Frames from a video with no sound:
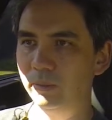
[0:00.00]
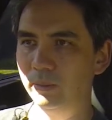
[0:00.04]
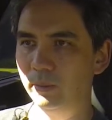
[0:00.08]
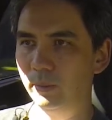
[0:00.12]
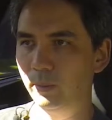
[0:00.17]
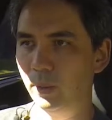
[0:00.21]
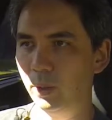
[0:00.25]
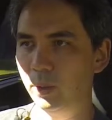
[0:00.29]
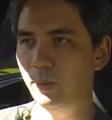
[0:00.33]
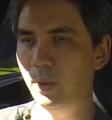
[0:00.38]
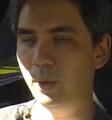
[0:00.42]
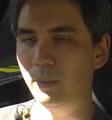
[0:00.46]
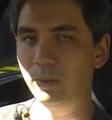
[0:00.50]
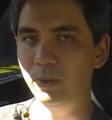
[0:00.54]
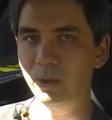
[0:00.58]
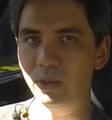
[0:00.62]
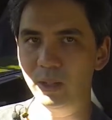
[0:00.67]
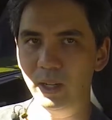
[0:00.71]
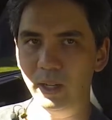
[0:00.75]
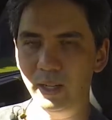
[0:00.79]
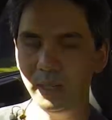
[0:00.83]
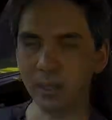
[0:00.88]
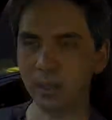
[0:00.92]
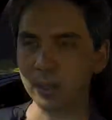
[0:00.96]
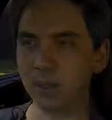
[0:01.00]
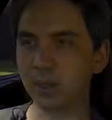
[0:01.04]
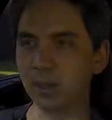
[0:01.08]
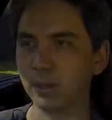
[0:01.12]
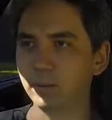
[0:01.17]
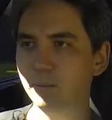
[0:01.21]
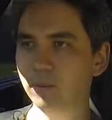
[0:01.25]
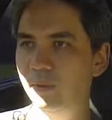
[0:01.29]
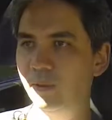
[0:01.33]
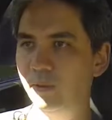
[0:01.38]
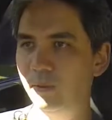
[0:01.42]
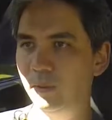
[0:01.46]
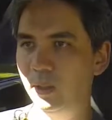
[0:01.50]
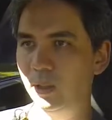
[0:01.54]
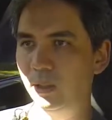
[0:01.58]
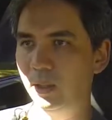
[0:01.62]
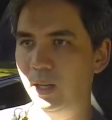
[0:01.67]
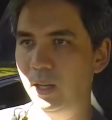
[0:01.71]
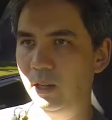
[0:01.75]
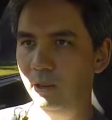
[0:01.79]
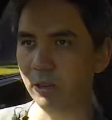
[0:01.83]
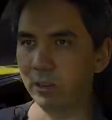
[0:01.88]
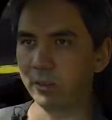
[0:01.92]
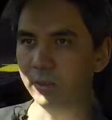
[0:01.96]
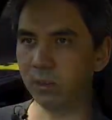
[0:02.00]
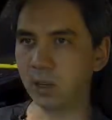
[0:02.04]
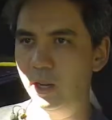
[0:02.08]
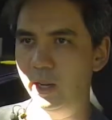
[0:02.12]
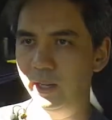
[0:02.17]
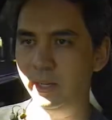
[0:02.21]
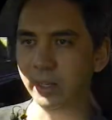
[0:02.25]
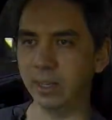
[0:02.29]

most people's needs, and you know, Kia have kind of